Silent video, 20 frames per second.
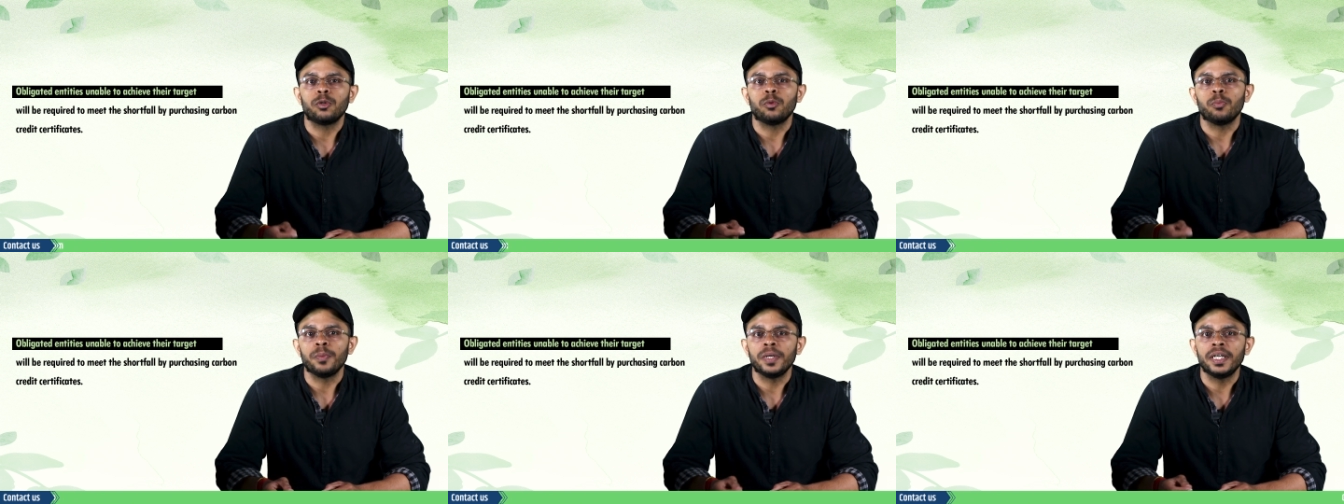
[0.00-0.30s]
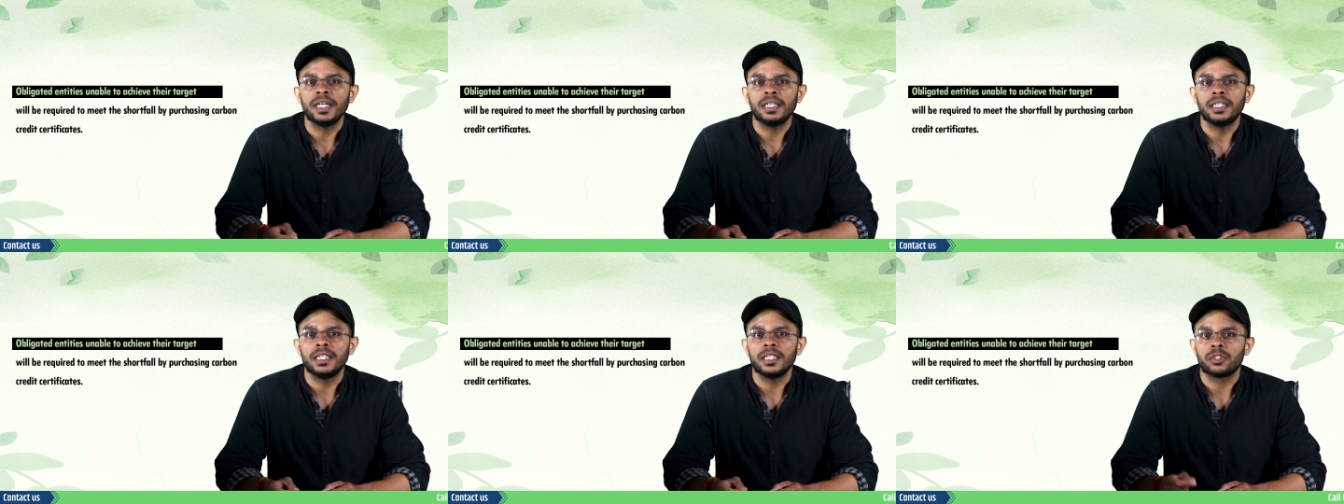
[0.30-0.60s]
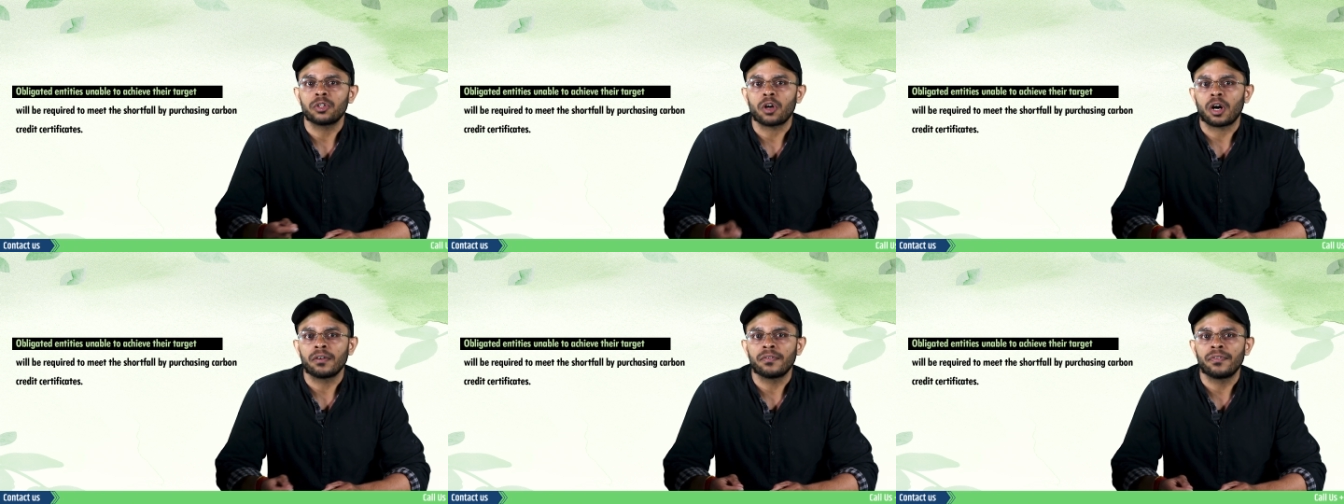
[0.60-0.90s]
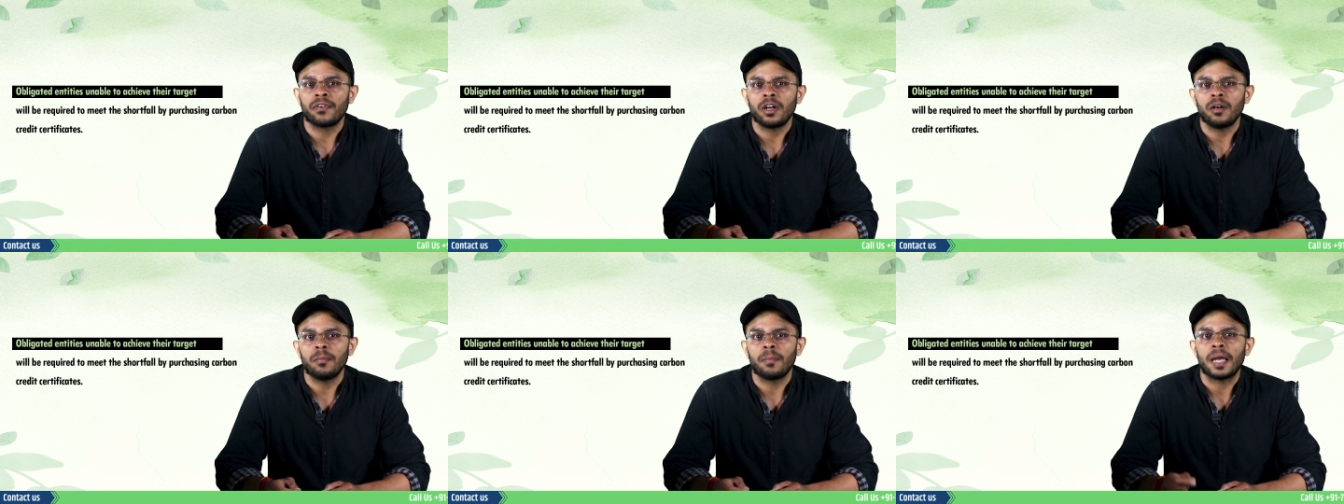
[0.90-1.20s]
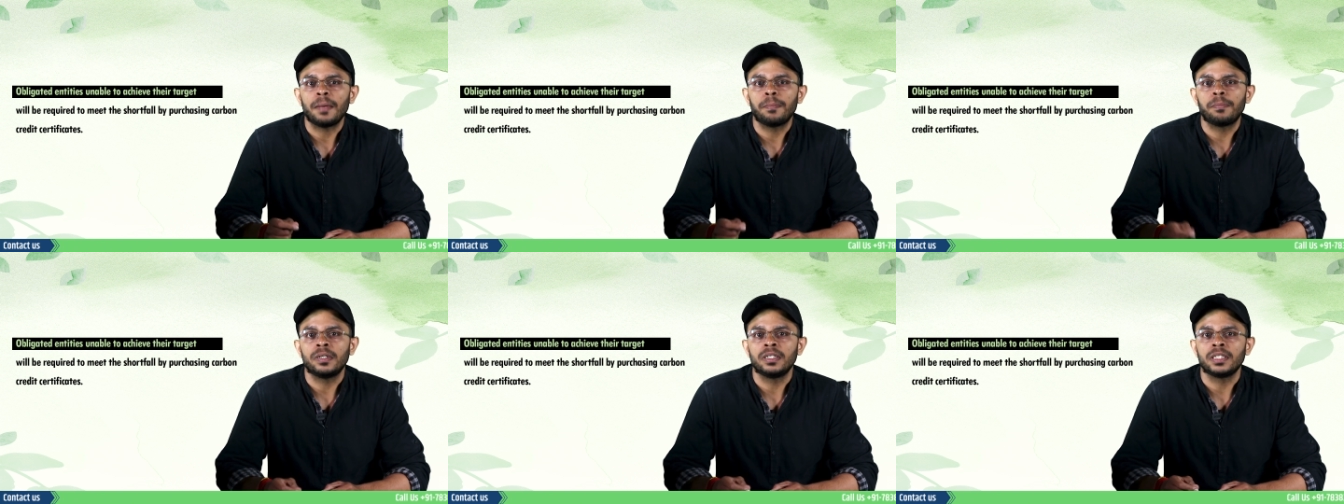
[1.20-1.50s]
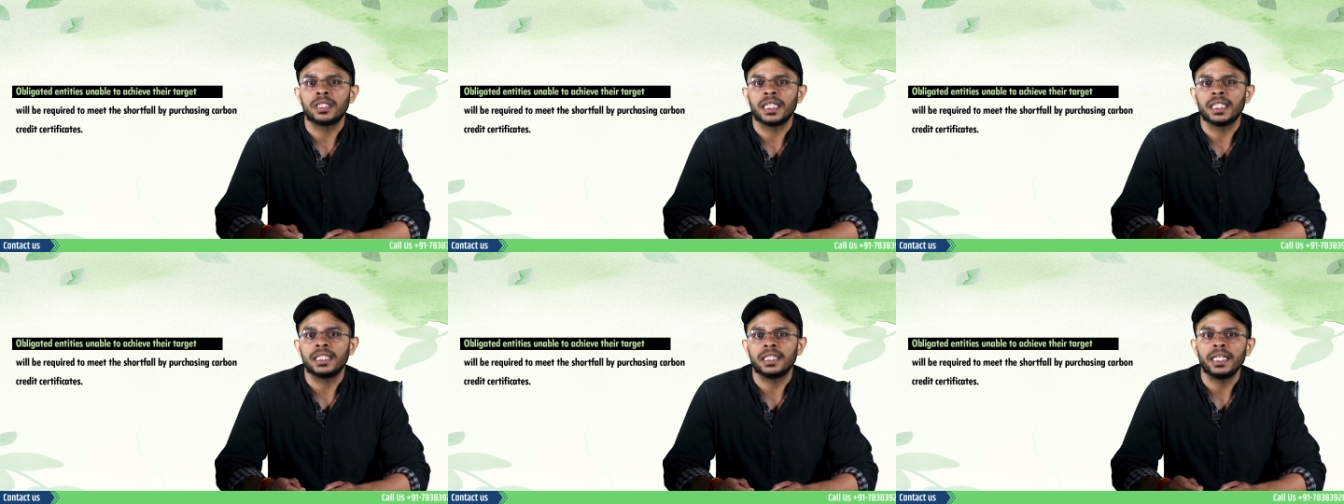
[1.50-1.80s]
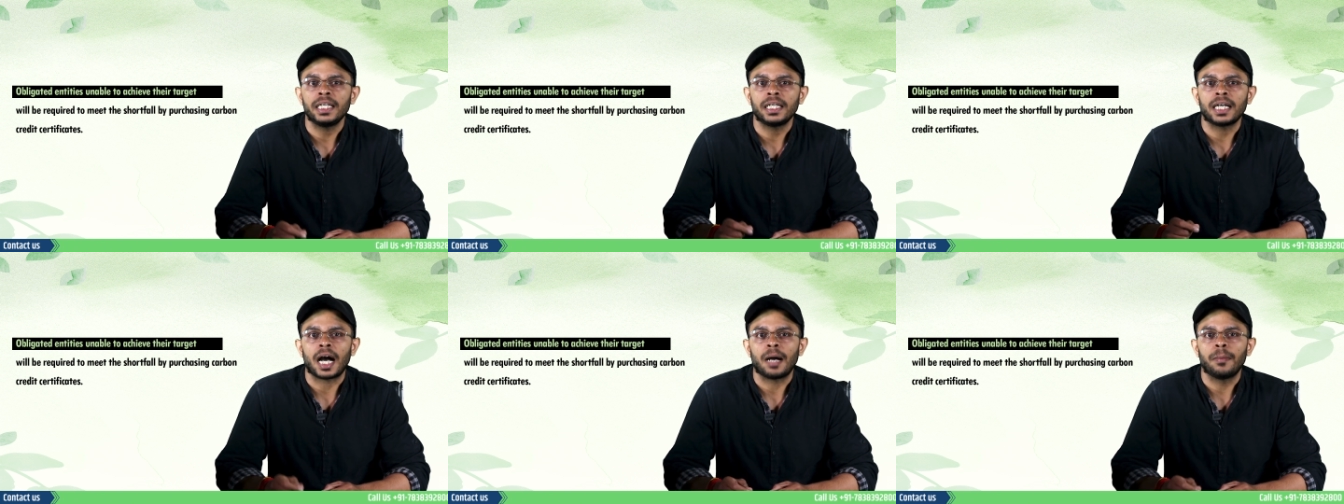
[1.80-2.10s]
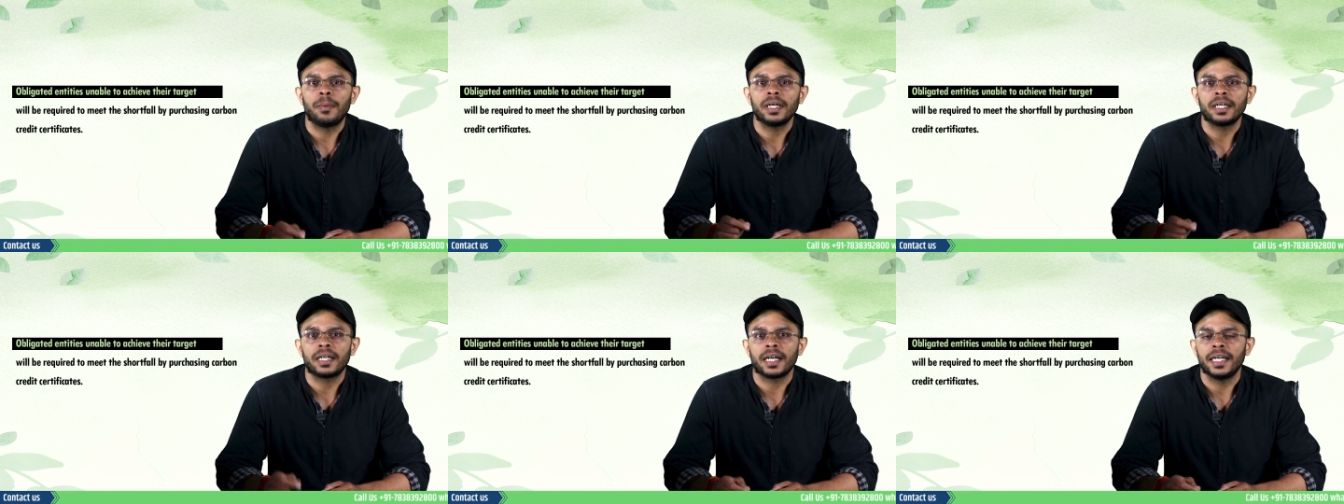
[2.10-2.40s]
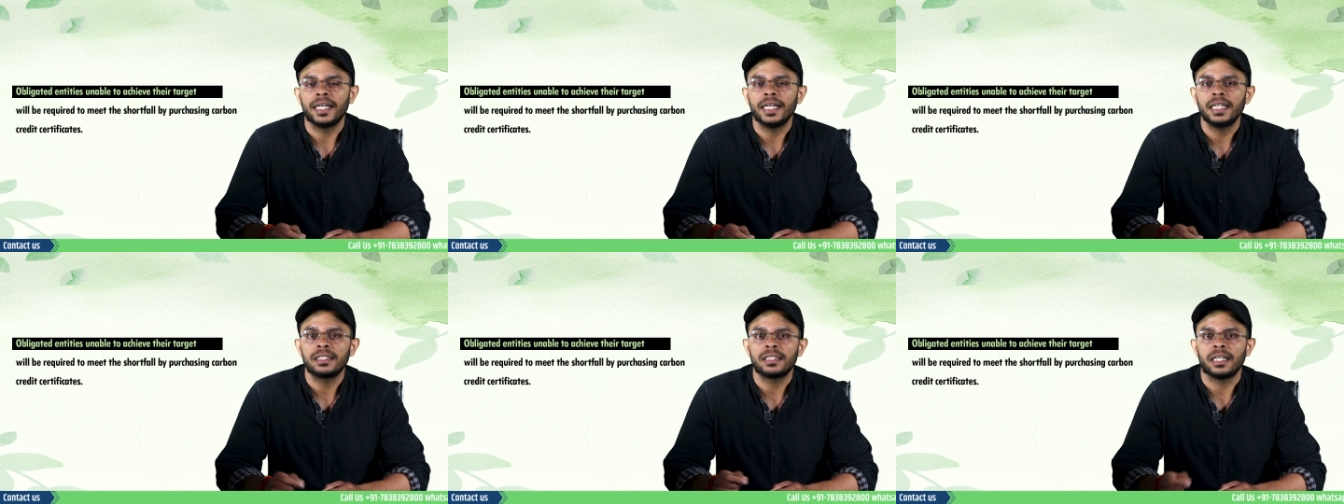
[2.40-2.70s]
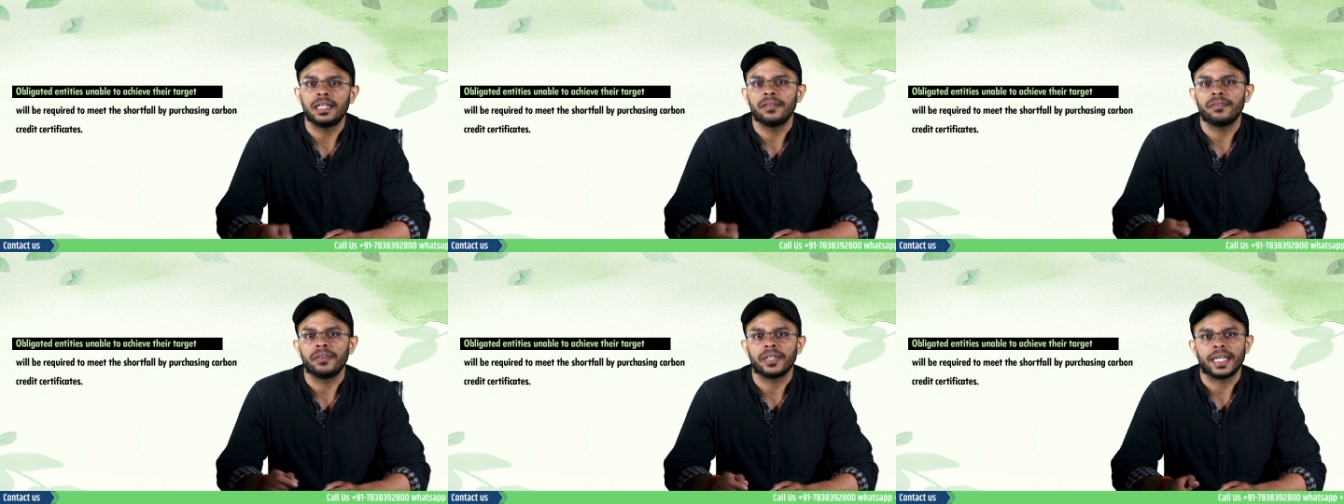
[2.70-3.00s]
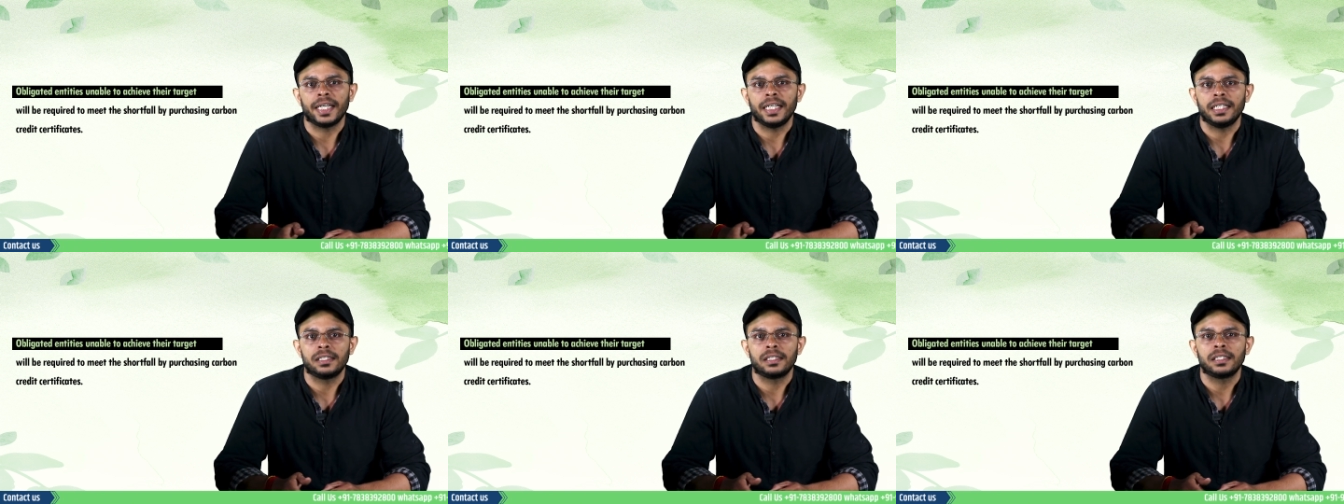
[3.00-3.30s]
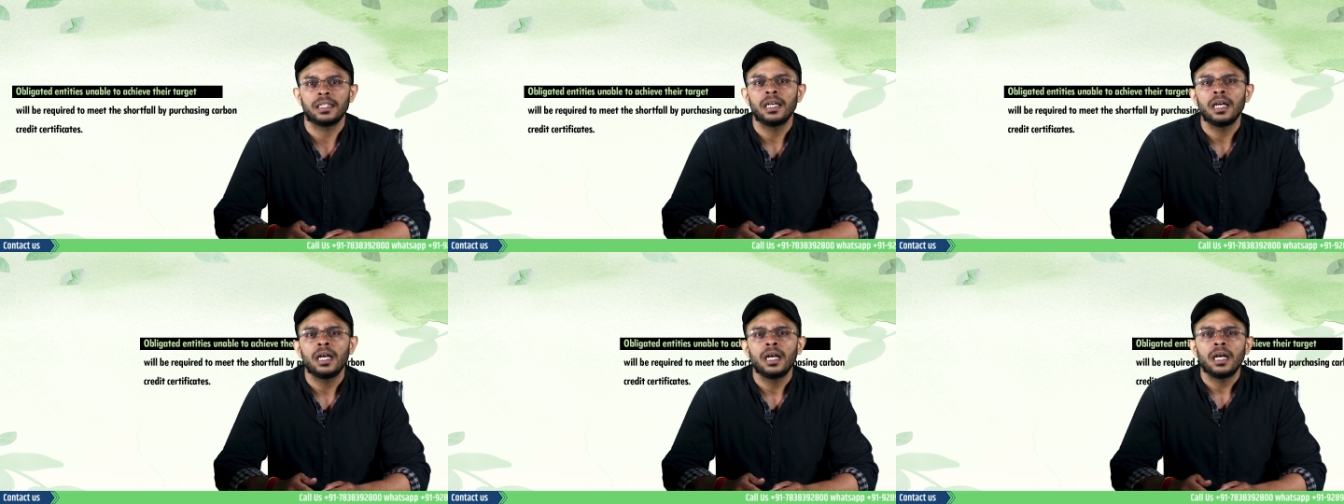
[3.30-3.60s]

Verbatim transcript: to meet the shortfall by purchasing carbon credit certificates.